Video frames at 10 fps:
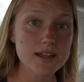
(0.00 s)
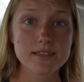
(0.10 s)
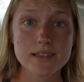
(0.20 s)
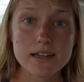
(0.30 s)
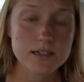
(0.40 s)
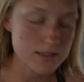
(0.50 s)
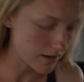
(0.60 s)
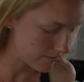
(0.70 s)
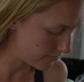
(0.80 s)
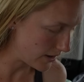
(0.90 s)
That is
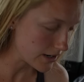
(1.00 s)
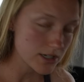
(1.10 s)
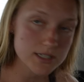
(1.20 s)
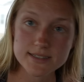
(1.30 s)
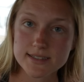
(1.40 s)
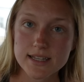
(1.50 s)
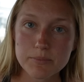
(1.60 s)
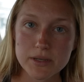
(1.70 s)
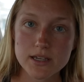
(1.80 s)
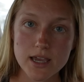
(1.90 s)
a very
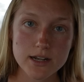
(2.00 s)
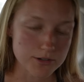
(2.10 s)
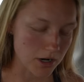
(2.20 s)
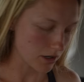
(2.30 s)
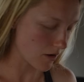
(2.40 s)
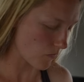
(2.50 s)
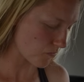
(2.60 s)
sleepy gator dog.